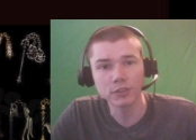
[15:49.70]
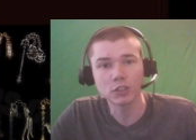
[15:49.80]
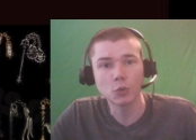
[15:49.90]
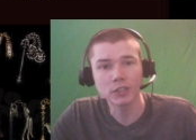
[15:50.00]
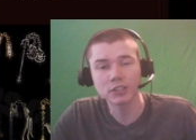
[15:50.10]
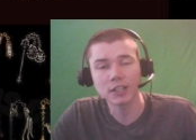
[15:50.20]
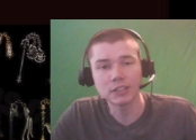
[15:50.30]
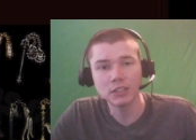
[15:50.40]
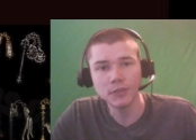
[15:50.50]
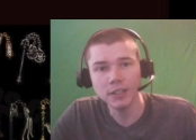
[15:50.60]
to
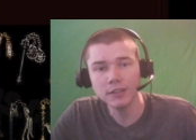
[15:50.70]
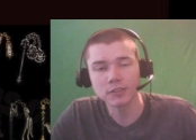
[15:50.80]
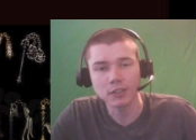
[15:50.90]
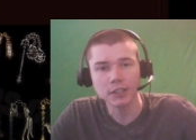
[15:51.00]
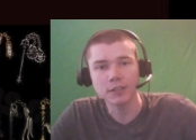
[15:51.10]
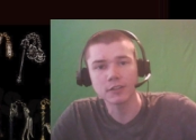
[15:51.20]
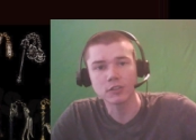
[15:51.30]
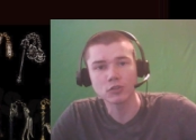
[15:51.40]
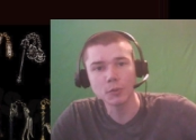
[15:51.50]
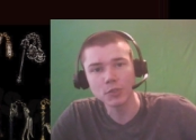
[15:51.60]
twitch.tv. There's a link in the
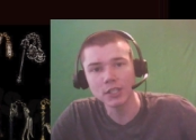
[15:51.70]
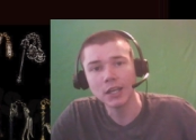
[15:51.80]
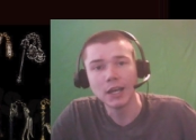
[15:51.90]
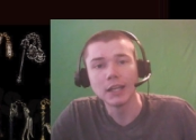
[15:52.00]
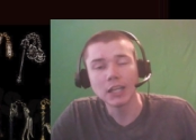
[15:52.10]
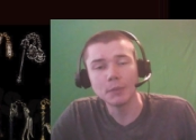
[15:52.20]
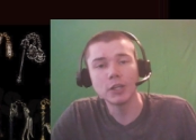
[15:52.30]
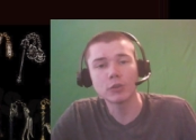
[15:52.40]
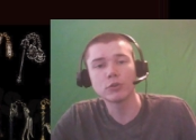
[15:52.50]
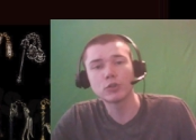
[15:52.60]
description. Let me
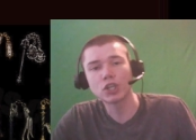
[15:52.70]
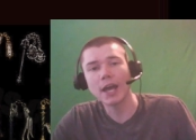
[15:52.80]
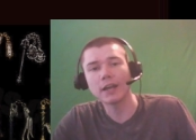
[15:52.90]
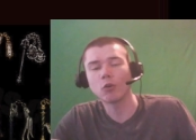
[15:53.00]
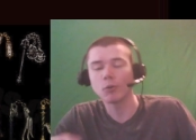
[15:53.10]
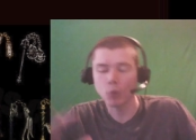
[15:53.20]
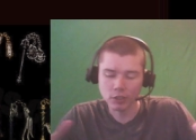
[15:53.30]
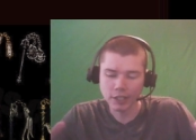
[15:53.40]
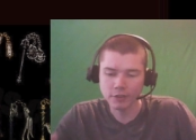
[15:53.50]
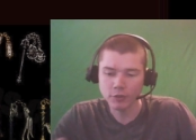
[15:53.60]
know through chat or more
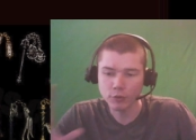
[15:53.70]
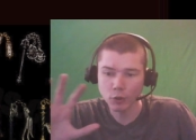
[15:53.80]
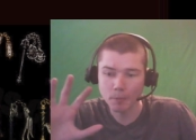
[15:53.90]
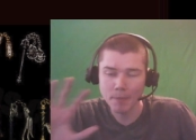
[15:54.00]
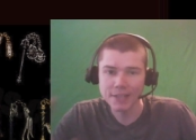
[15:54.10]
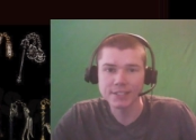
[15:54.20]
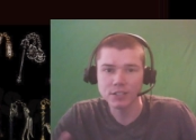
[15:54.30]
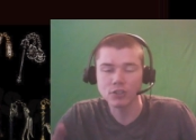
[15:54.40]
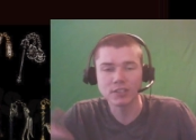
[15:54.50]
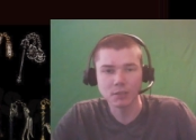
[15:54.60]
likely through a
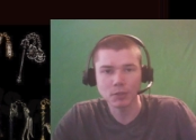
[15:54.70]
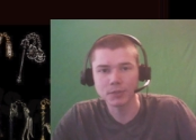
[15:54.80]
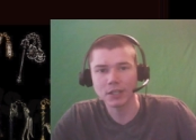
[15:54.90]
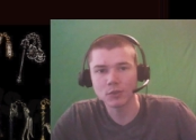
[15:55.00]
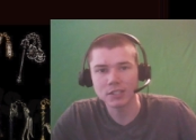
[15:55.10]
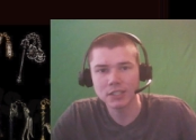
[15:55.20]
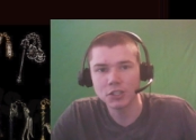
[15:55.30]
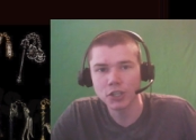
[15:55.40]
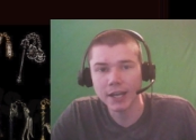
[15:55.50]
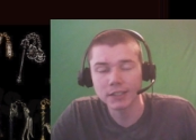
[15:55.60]
message because sometimes I don't see
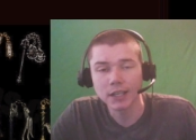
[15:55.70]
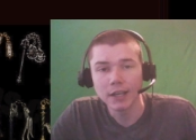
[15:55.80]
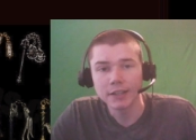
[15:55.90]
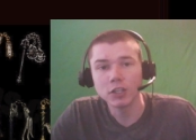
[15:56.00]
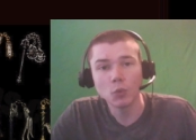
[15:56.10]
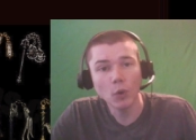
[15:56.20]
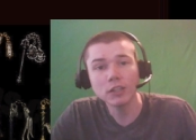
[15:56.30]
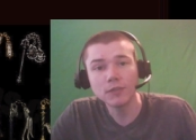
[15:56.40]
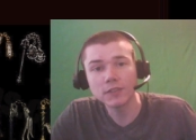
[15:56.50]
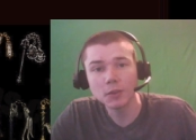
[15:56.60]
chat that you won
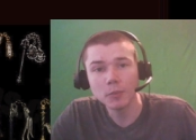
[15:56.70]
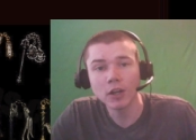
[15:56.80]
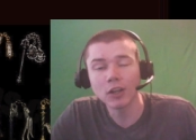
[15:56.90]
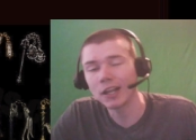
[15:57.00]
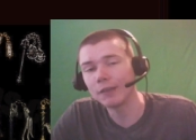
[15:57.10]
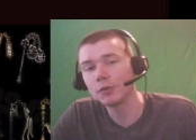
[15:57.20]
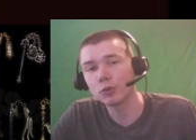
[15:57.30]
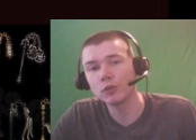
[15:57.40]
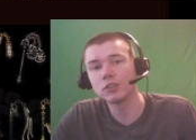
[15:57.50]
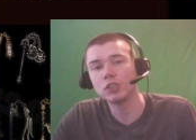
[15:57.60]
the 50 mil. I'll have you
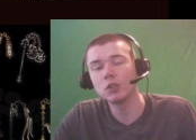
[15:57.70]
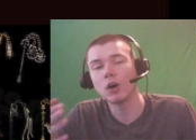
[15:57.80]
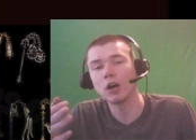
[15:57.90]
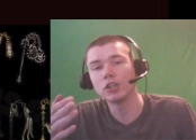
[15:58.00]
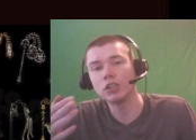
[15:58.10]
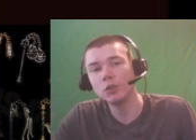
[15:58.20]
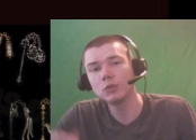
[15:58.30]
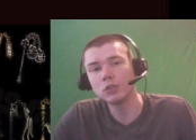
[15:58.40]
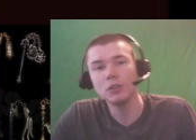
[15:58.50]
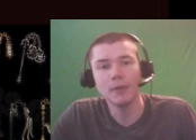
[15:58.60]
prove it to you on
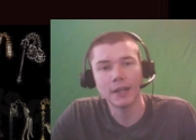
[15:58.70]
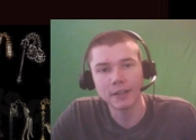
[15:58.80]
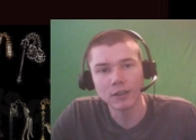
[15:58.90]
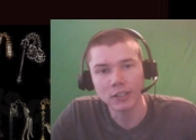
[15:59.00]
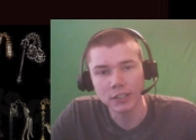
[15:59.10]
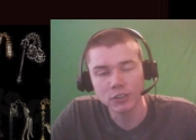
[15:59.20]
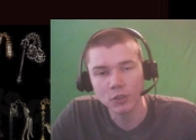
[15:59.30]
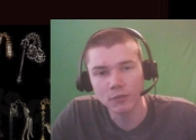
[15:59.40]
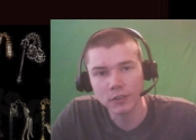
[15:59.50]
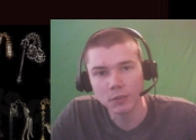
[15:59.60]
YouTube and then I'll get you
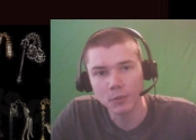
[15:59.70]
the 50